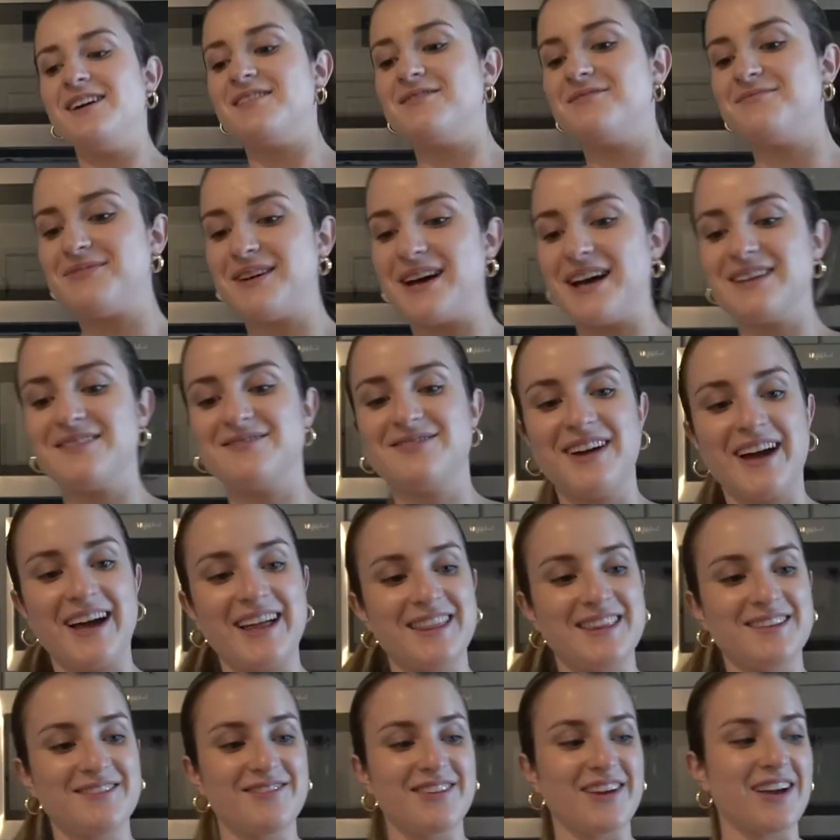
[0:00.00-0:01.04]
Bed
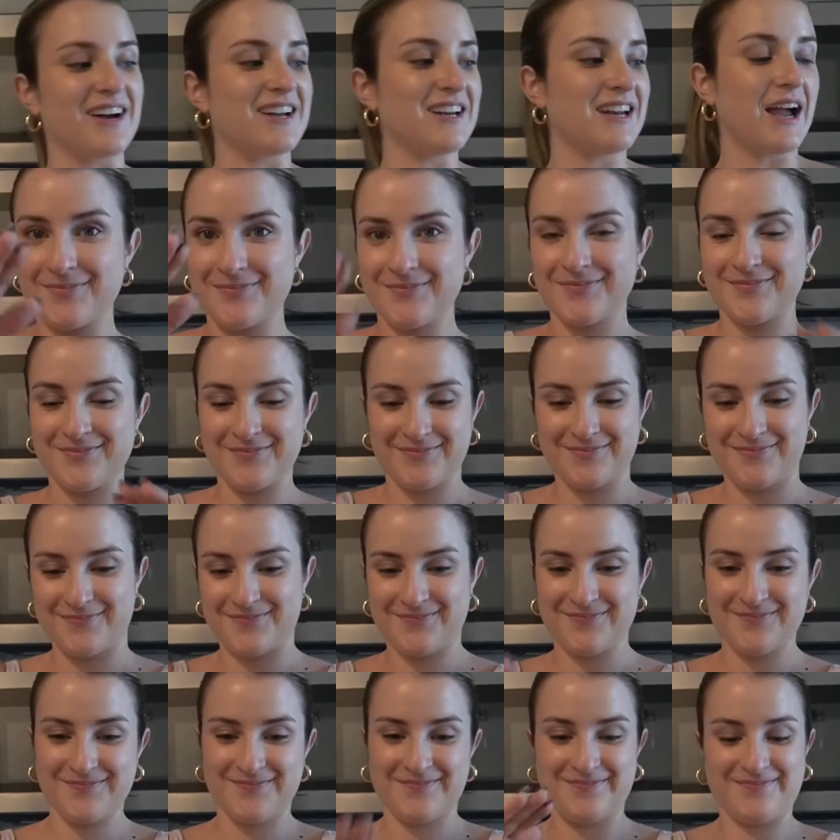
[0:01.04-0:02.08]
Bath & Beyond.
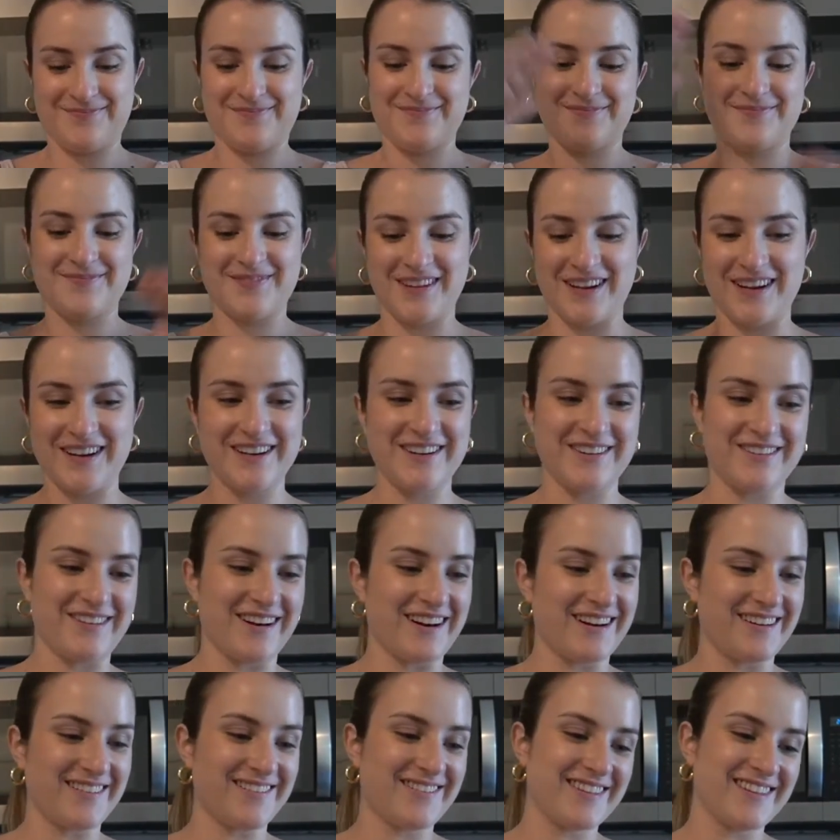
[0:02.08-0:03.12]
Are you
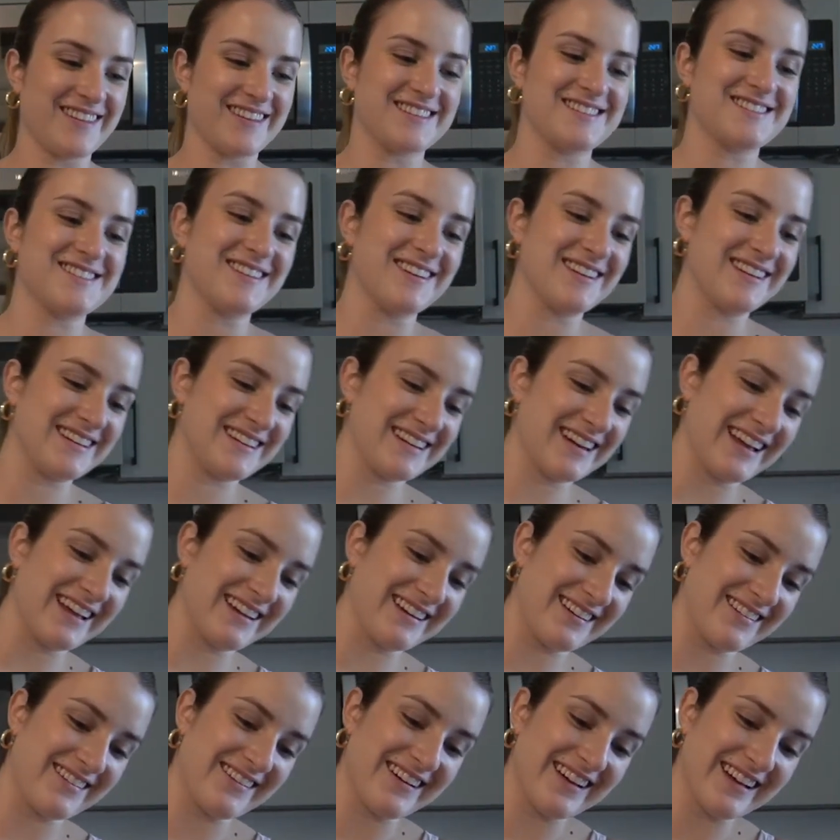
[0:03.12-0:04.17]
ready for this one? I
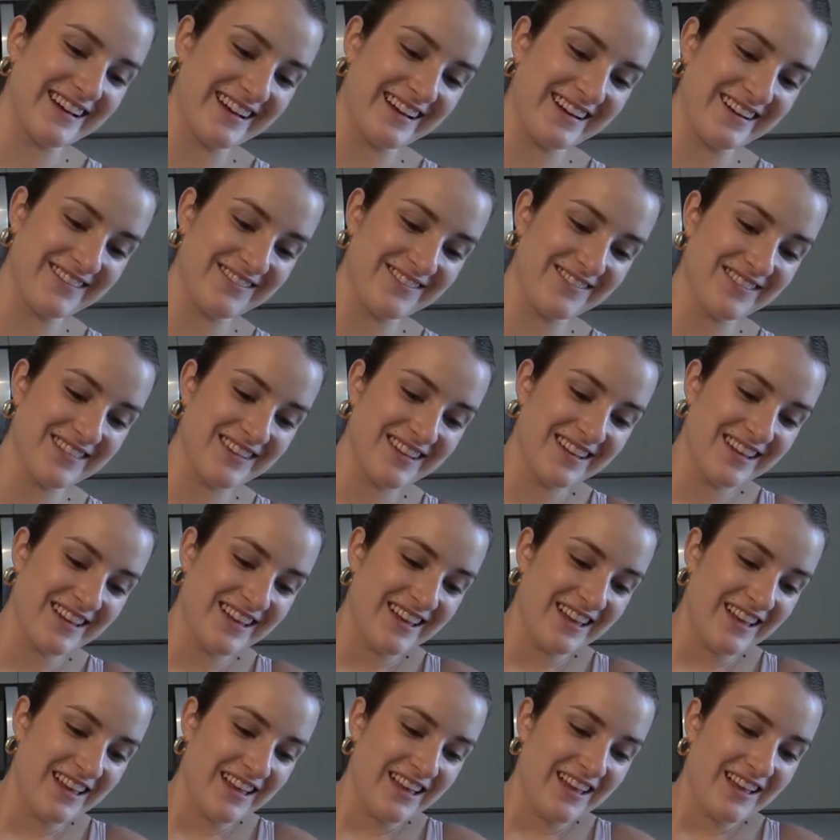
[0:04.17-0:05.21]
know I am.
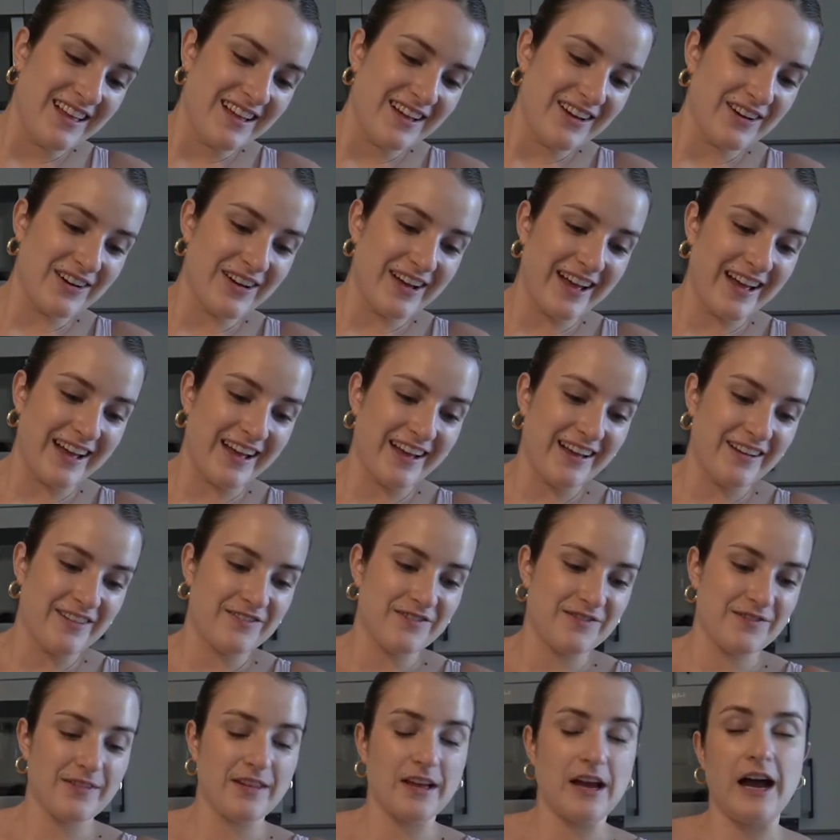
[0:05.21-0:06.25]
Okay,
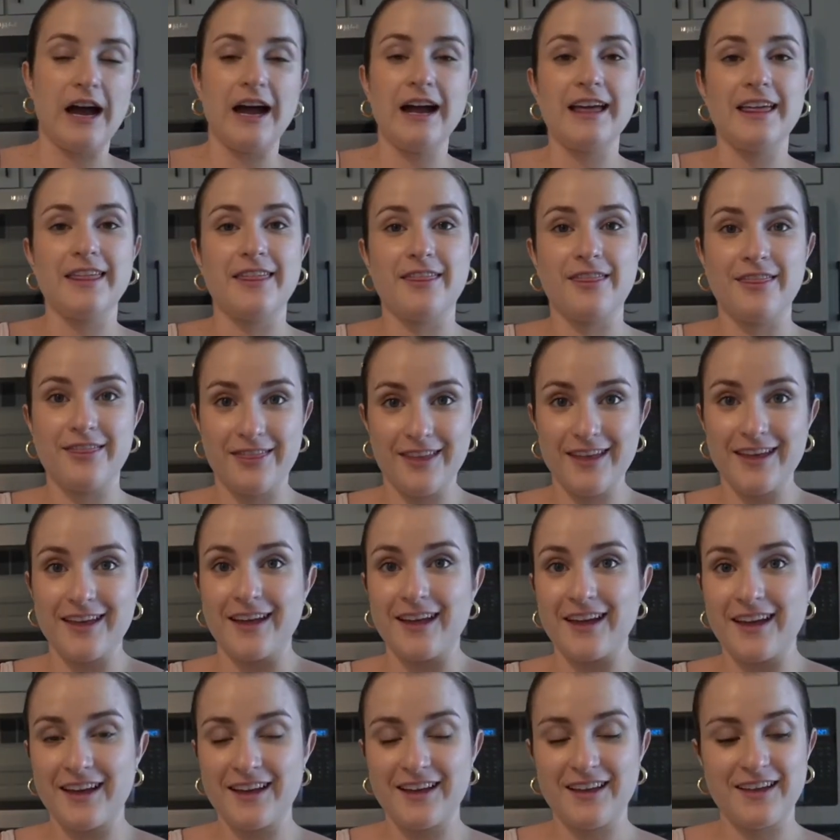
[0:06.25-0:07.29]
I
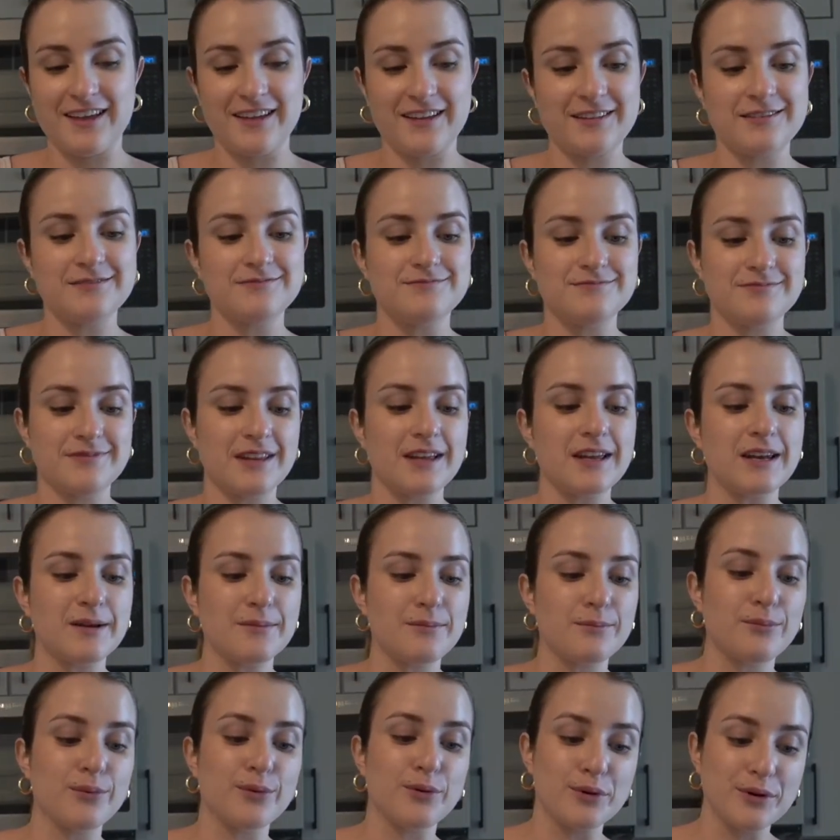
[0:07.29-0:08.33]
think, and
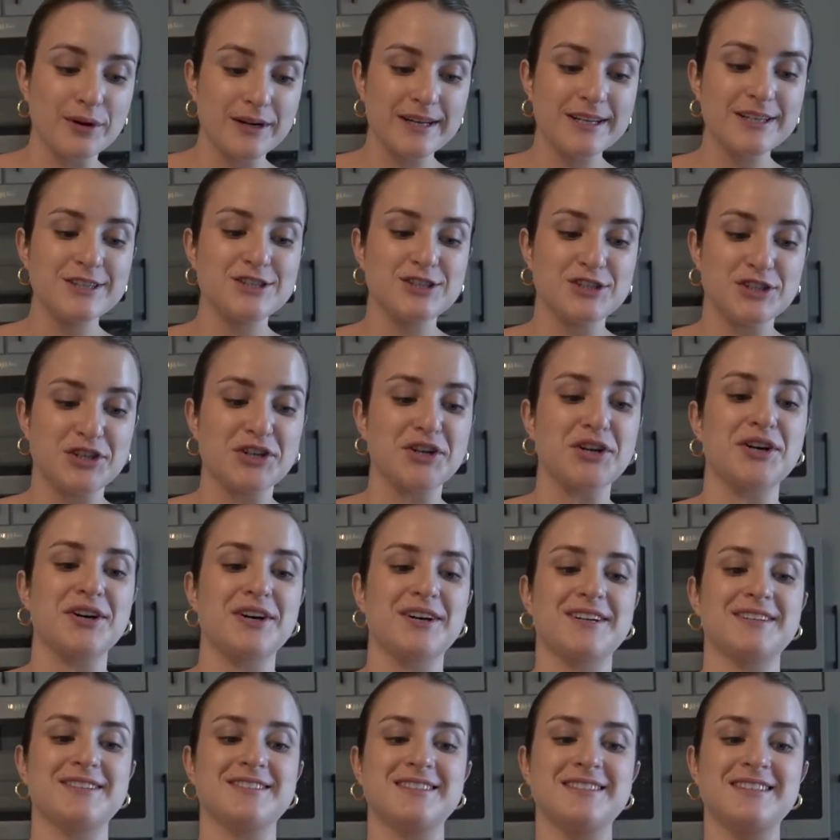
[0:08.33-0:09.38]
I'm pretty sure,
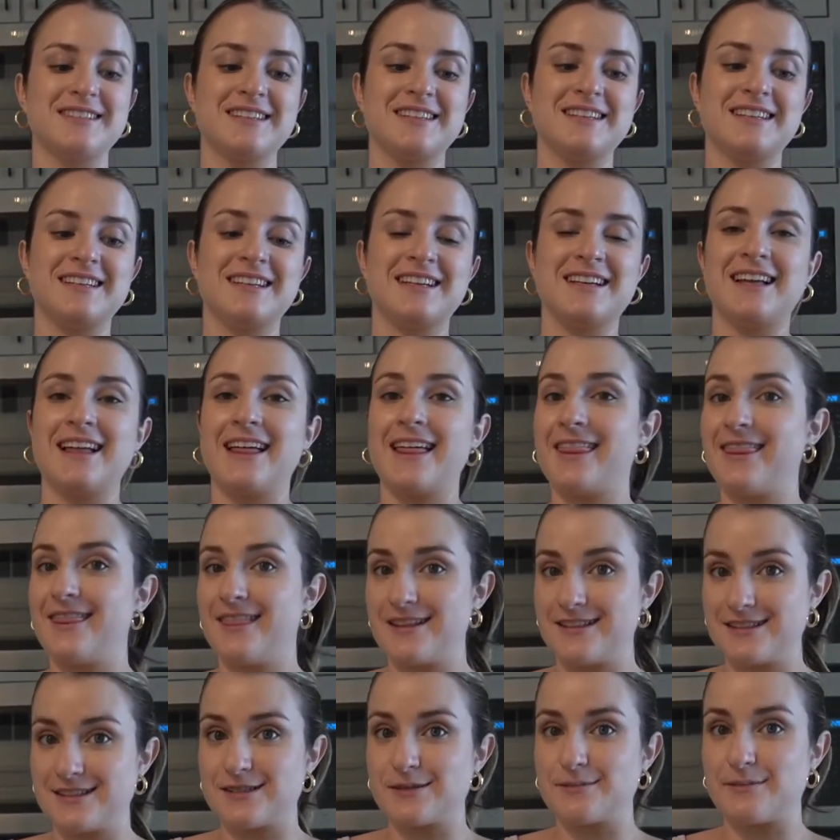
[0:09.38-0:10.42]

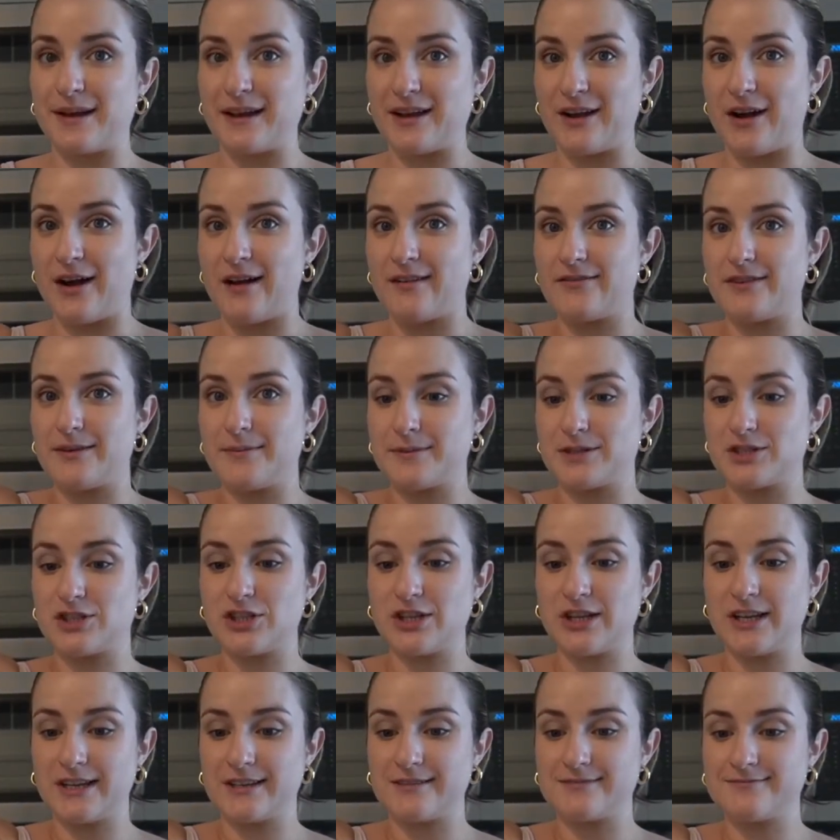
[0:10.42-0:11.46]
this is my coffee
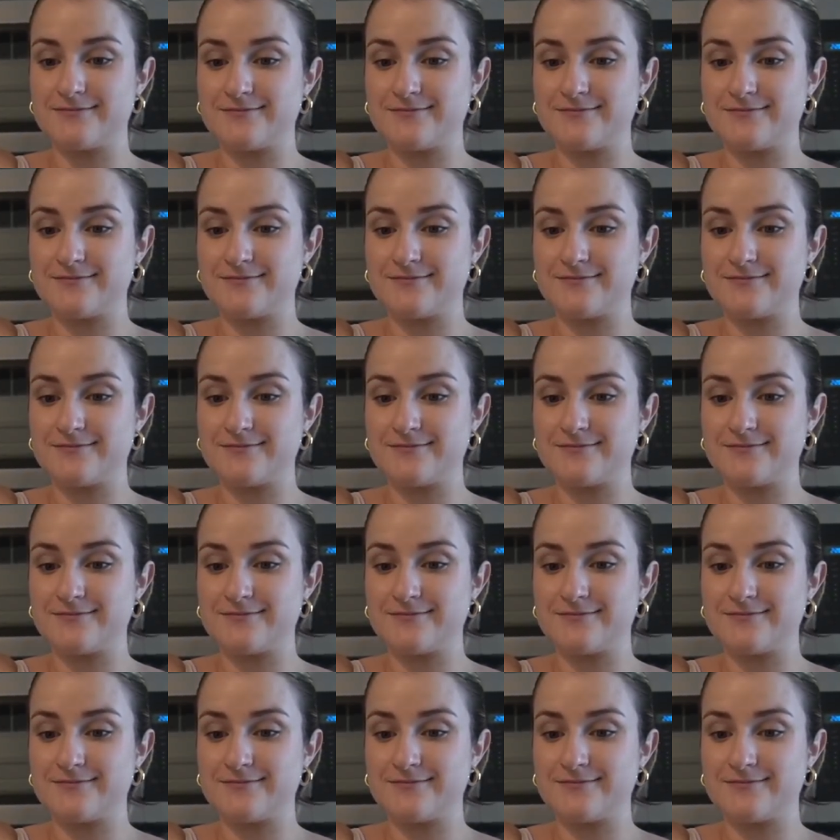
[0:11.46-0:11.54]
machine.